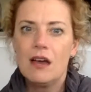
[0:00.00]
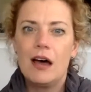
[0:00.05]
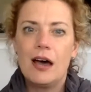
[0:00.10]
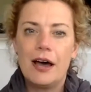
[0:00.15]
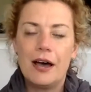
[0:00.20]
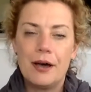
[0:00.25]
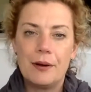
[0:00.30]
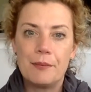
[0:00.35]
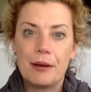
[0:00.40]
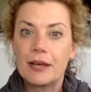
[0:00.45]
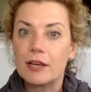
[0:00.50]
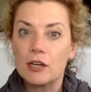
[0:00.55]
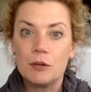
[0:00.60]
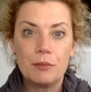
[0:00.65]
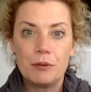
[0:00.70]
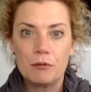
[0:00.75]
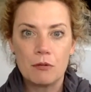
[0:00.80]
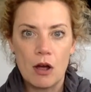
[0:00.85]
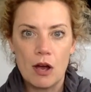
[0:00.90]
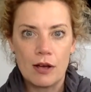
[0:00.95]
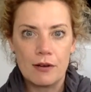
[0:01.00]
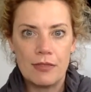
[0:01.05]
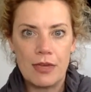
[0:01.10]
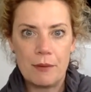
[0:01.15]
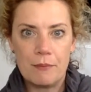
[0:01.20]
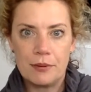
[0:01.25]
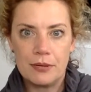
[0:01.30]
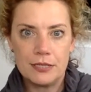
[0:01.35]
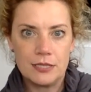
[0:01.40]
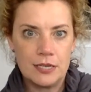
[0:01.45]
I could be wrong on
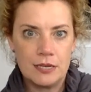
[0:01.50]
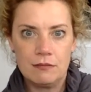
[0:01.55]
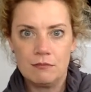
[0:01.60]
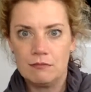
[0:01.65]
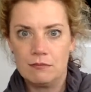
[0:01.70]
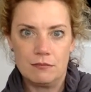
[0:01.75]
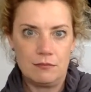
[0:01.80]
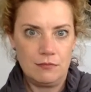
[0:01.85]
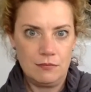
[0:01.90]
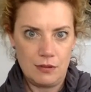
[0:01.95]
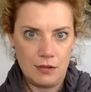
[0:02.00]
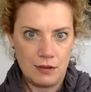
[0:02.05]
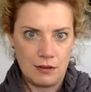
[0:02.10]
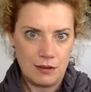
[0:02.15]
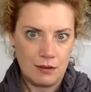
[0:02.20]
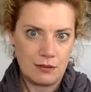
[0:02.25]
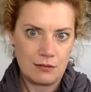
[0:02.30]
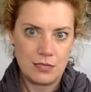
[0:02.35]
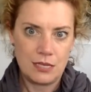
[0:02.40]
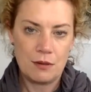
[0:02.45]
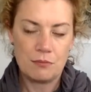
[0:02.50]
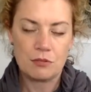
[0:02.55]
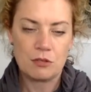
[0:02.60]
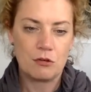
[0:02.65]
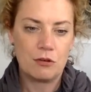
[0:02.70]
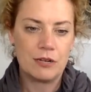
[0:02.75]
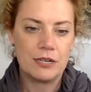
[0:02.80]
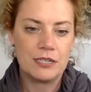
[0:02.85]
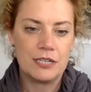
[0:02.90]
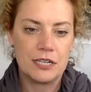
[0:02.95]
that, but it's in a
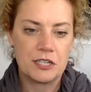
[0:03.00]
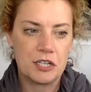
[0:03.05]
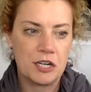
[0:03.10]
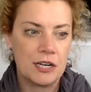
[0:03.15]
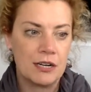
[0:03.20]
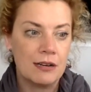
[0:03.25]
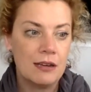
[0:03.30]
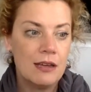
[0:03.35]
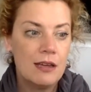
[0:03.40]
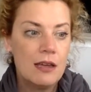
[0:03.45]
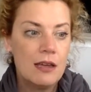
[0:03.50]
subsequent edition